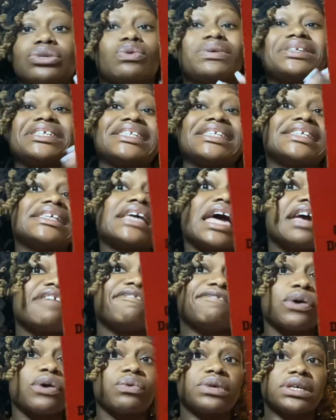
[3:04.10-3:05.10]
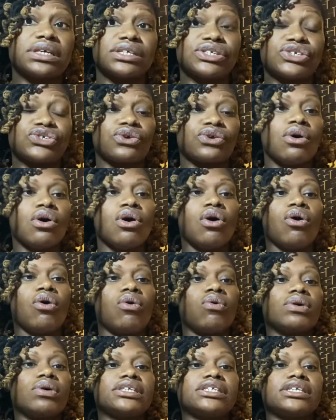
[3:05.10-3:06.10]
or stay focused
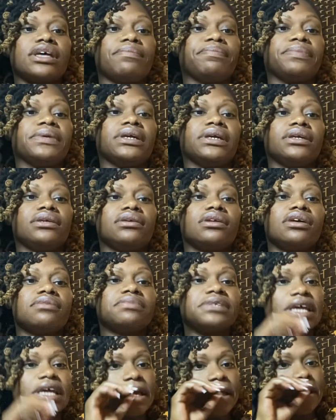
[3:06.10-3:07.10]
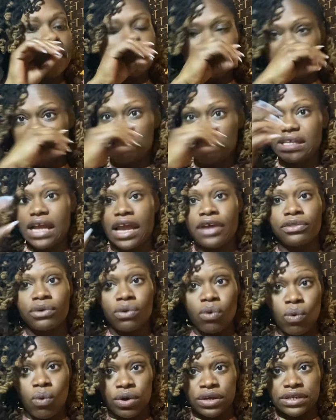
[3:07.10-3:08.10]
on something. You know what I'm saying? Stay the
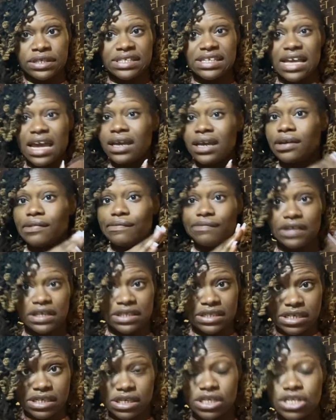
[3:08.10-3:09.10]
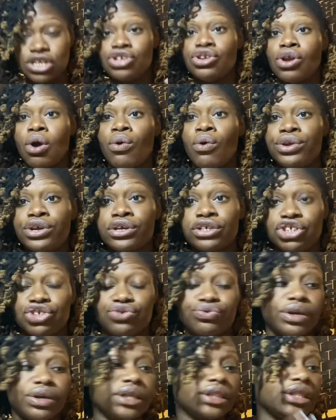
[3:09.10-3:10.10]
course. Stay convicted. Know your
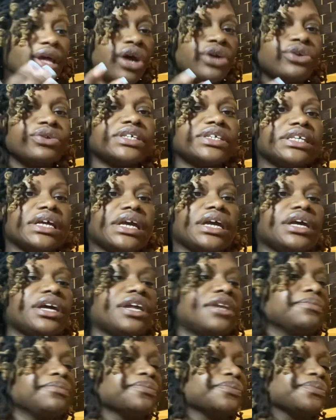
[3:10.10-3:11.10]
strength. Understand